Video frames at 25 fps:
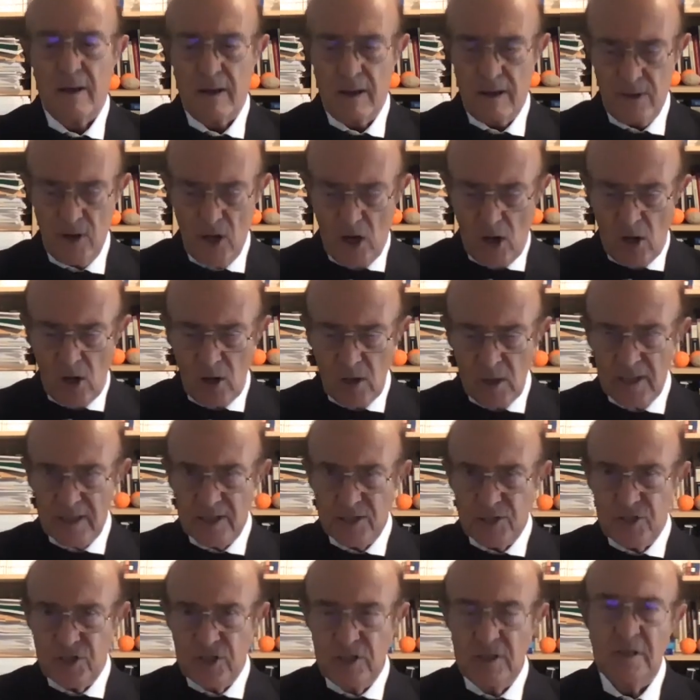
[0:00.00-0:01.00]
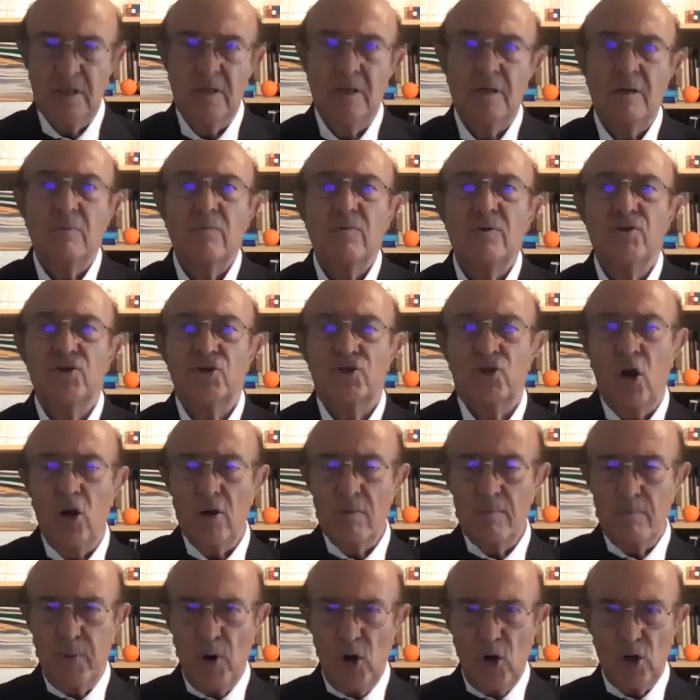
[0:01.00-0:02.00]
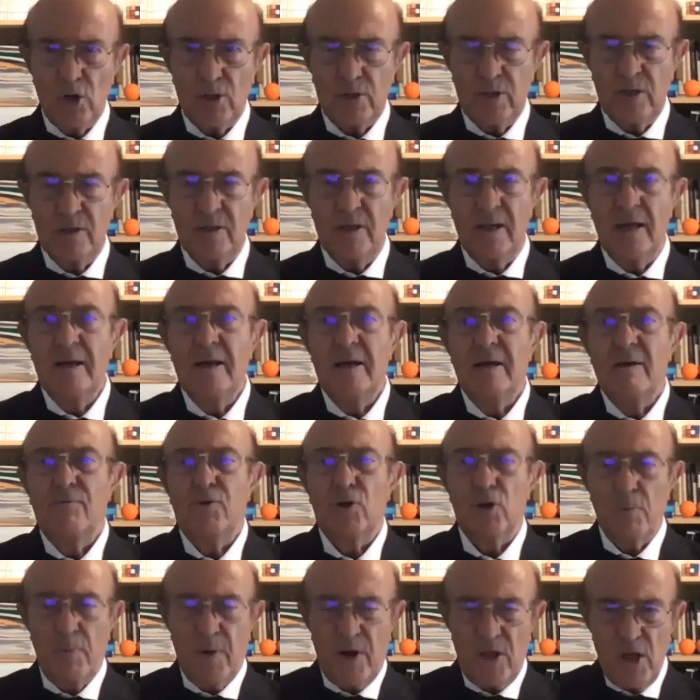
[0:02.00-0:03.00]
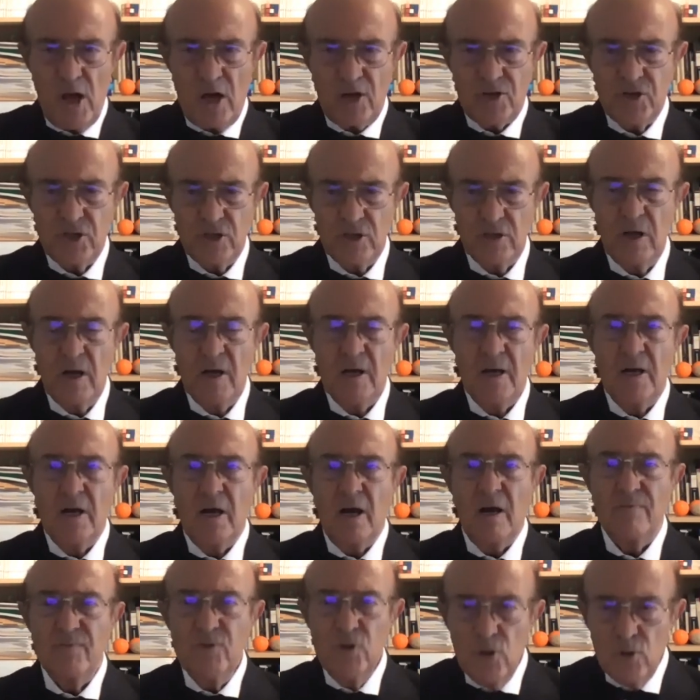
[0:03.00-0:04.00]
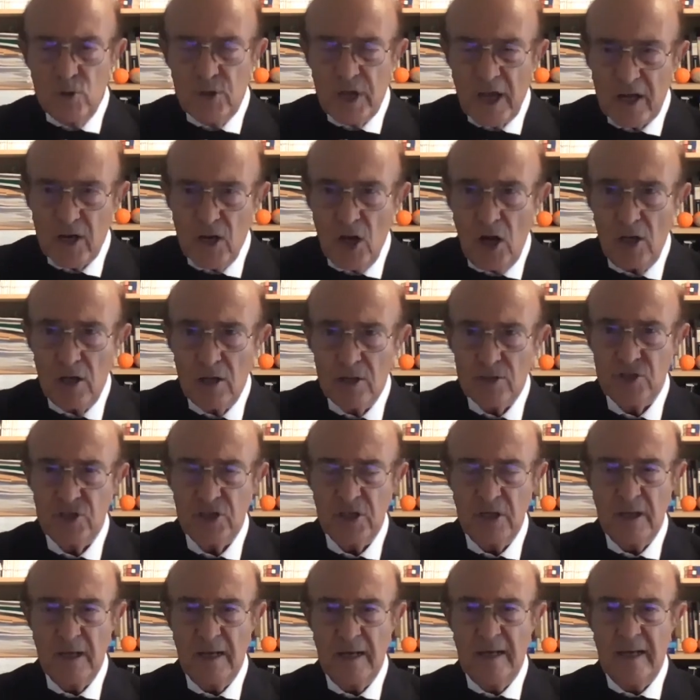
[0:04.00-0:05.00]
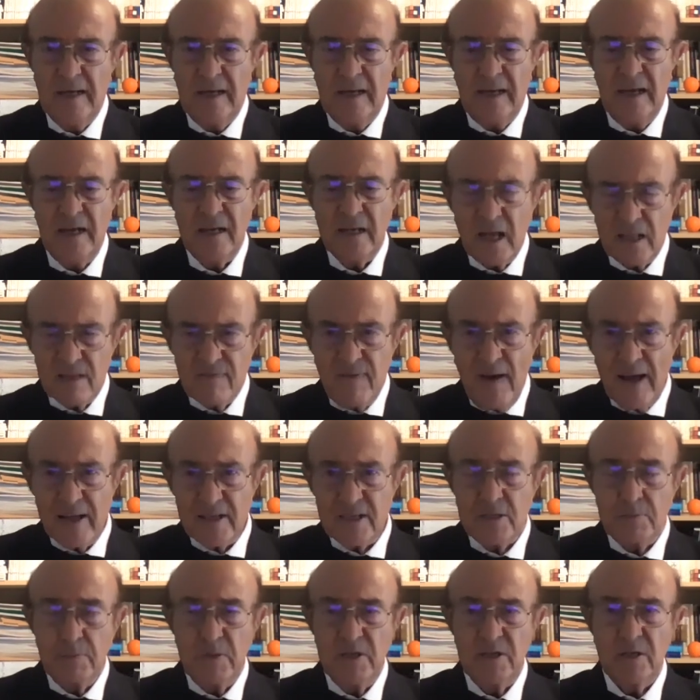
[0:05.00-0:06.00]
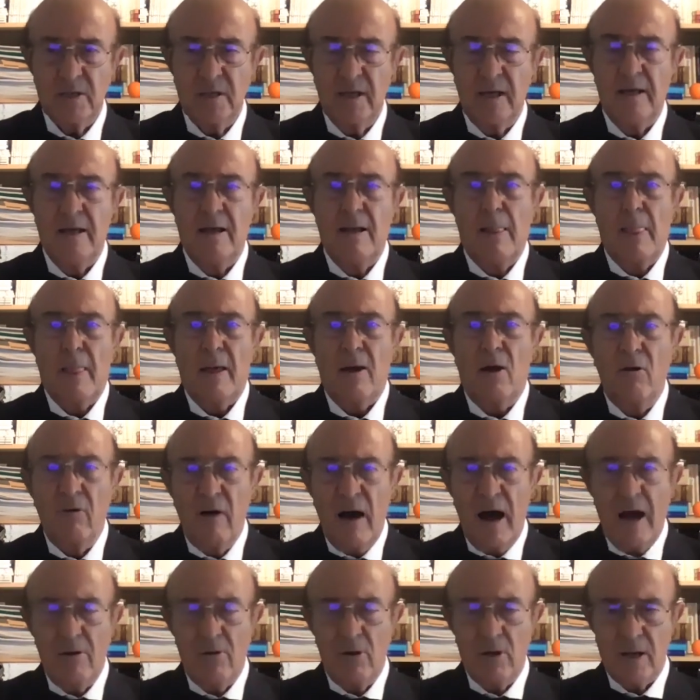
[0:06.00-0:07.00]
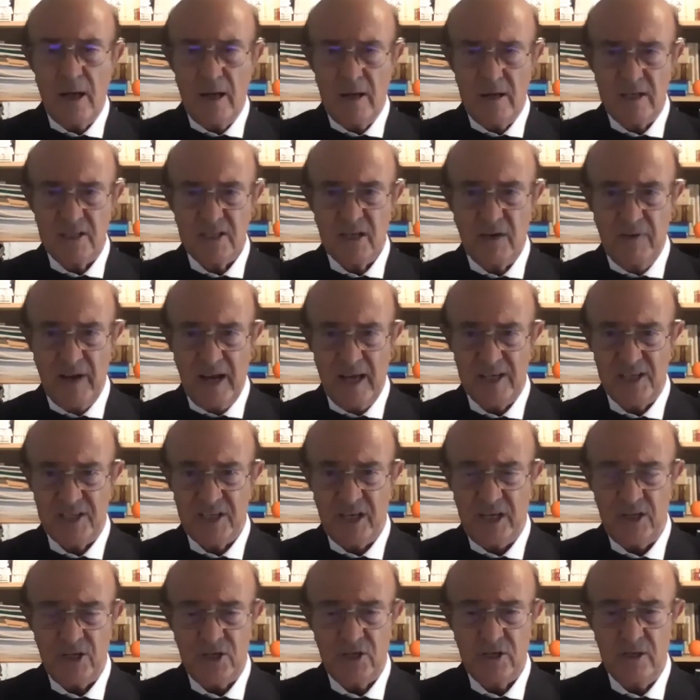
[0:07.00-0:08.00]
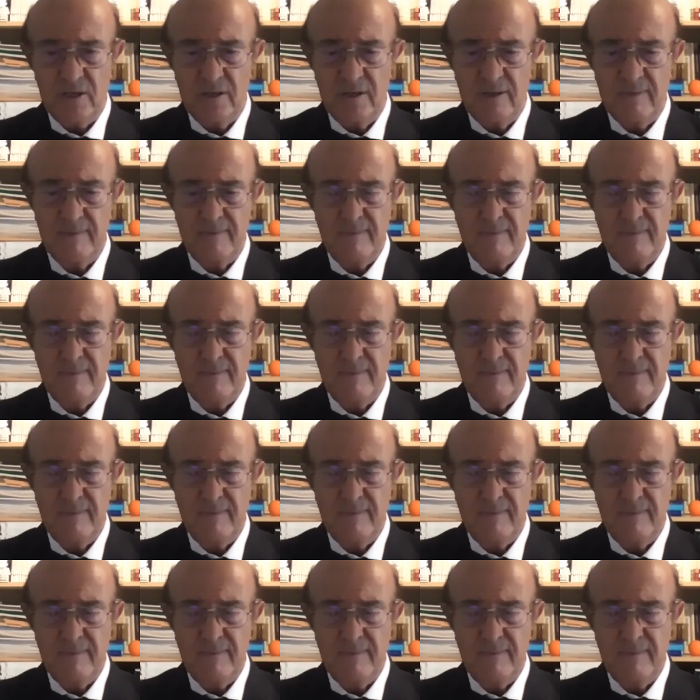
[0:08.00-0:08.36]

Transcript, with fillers: knowledge, so important for the production of new technology and the advancement of our civilization.